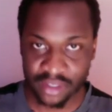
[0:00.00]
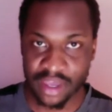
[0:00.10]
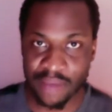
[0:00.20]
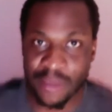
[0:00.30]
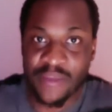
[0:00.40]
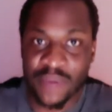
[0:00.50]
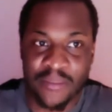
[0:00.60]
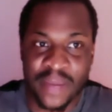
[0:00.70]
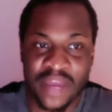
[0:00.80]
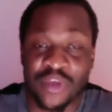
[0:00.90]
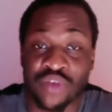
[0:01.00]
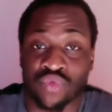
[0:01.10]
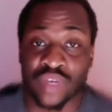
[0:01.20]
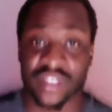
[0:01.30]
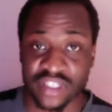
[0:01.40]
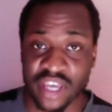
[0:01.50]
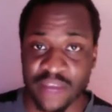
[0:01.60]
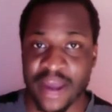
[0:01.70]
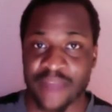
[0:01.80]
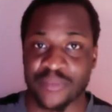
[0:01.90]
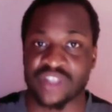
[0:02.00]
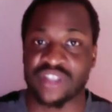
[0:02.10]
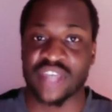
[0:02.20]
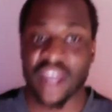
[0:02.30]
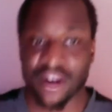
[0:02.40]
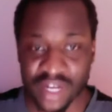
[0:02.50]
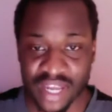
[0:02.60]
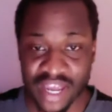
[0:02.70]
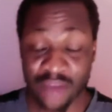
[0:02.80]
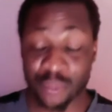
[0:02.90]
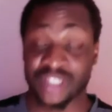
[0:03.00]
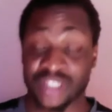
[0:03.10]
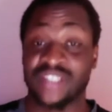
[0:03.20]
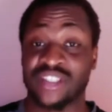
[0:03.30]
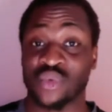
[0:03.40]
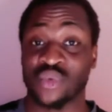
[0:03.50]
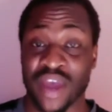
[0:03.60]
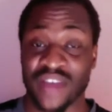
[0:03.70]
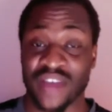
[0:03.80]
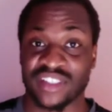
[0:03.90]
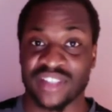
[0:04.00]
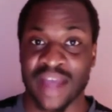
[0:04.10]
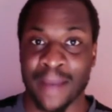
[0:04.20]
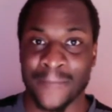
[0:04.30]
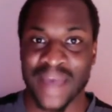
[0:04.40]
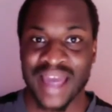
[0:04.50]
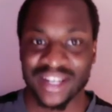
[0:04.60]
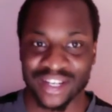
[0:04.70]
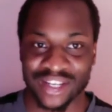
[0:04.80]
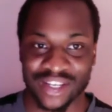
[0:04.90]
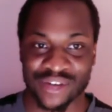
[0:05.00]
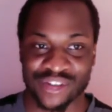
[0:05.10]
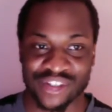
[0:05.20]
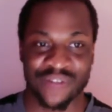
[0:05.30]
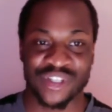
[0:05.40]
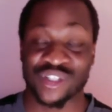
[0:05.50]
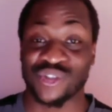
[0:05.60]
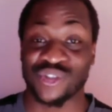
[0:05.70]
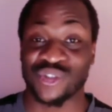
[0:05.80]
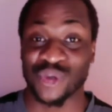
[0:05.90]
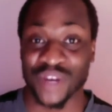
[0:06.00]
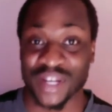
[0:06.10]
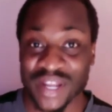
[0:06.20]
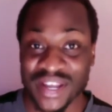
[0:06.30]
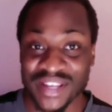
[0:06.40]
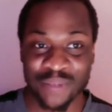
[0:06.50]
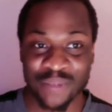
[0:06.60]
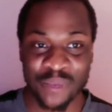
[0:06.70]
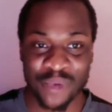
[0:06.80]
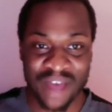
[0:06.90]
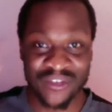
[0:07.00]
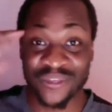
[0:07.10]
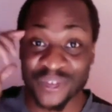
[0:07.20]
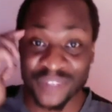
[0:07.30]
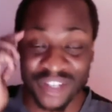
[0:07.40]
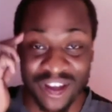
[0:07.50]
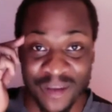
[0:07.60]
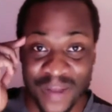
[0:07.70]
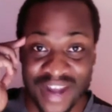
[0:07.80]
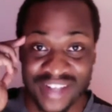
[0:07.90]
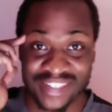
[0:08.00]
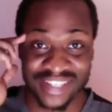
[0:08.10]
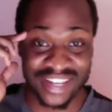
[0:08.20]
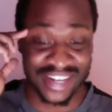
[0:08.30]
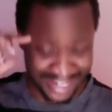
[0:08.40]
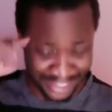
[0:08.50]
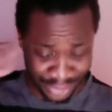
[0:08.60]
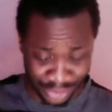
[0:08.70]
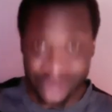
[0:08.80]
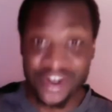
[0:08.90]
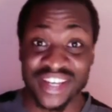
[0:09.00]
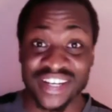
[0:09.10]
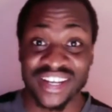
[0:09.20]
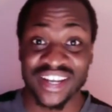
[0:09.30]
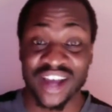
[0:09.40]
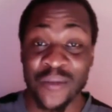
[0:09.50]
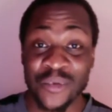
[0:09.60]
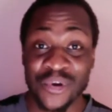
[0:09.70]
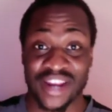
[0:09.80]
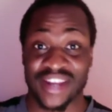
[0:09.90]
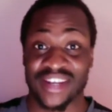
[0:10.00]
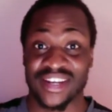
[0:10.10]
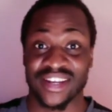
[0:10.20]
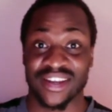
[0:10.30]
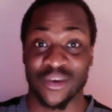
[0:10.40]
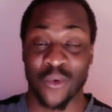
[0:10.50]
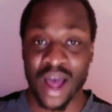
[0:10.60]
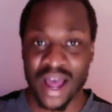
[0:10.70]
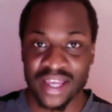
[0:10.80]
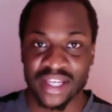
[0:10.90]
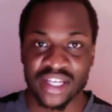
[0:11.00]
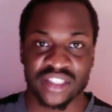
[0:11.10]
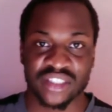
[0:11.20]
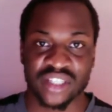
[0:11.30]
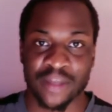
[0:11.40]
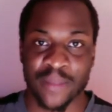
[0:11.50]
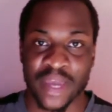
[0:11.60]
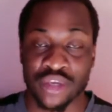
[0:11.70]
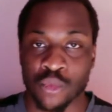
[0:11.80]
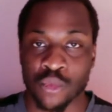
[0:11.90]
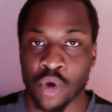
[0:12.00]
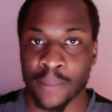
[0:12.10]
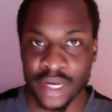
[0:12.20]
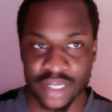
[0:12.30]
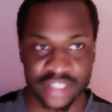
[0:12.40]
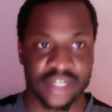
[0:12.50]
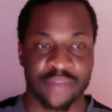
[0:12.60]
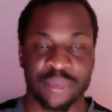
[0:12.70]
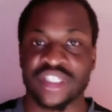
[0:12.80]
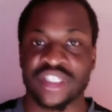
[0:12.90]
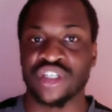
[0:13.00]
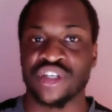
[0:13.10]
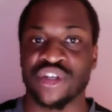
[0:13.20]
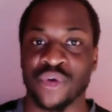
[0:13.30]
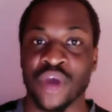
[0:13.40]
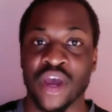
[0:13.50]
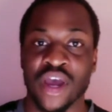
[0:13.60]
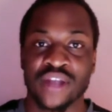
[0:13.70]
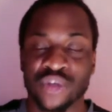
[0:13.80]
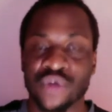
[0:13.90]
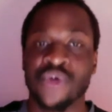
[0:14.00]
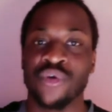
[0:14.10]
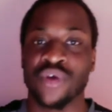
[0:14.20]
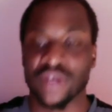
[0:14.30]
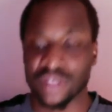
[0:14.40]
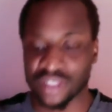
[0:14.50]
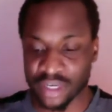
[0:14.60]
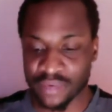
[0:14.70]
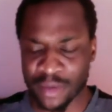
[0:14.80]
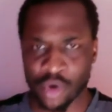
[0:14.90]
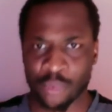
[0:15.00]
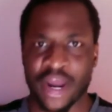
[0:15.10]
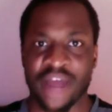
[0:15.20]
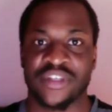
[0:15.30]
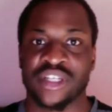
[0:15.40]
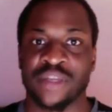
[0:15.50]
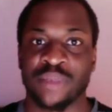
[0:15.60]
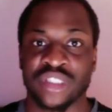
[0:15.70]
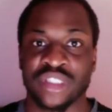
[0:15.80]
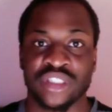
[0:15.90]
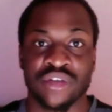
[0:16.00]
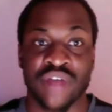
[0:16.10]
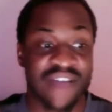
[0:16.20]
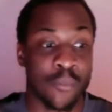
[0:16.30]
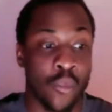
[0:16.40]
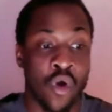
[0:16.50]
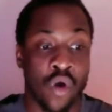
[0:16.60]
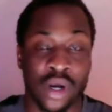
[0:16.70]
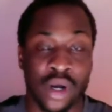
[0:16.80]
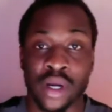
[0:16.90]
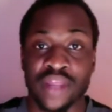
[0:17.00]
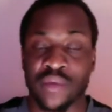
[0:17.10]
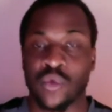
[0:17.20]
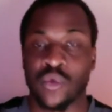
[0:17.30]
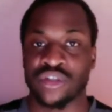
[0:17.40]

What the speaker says: Maybe it may be risky, it might be scary, but this is where you have to stop battling yourself and just do it. Some people have a $50 mindset. Do it. Upgrade. Why? Because it's going to make you more money. It's going to position you to generate more profit. It's going to position you to have more than what you